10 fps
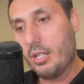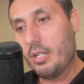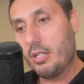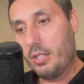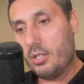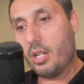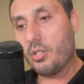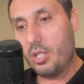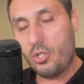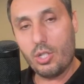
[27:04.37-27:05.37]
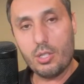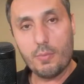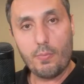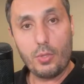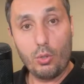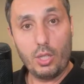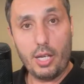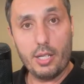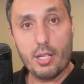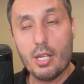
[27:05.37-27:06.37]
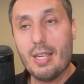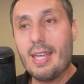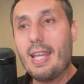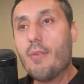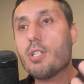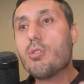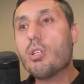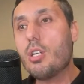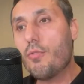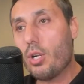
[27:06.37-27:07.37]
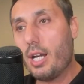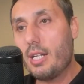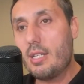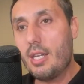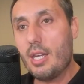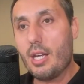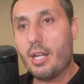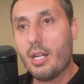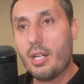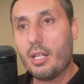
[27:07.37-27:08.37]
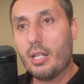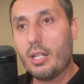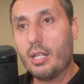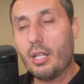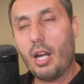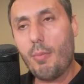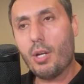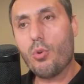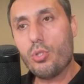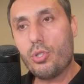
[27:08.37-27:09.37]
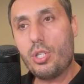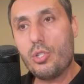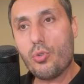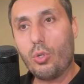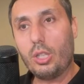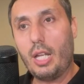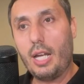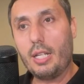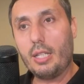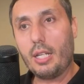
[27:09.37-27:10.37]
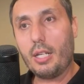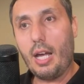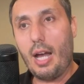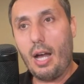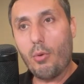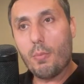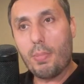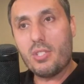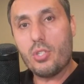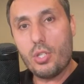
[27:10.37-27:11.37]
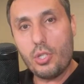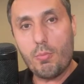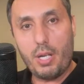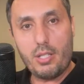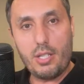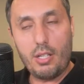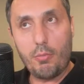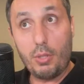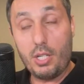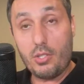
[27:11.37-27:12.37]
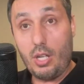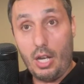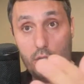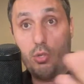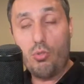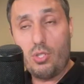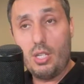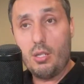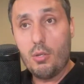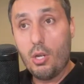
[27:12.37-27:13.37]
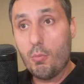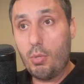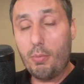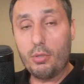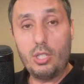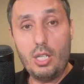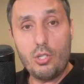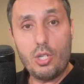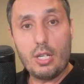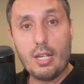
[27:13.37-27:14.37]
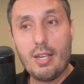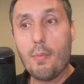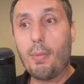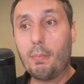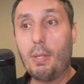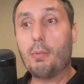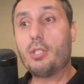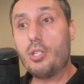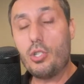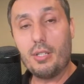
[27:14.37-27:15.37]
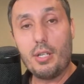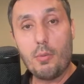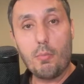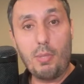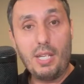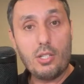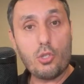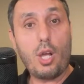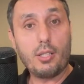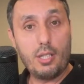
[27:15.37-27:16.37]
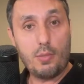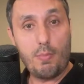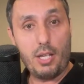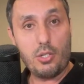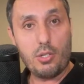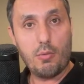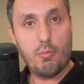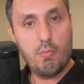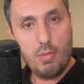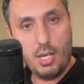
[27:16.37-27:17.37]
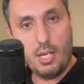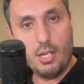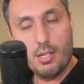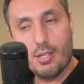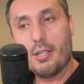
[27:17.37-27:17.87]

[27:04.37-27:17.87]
Let's start teaching online. And I was looking for an idea, like, how am I going to teach online? Like, I want to position myself, because I do see people teaching, but people teaching being a truck dispatcher, meaning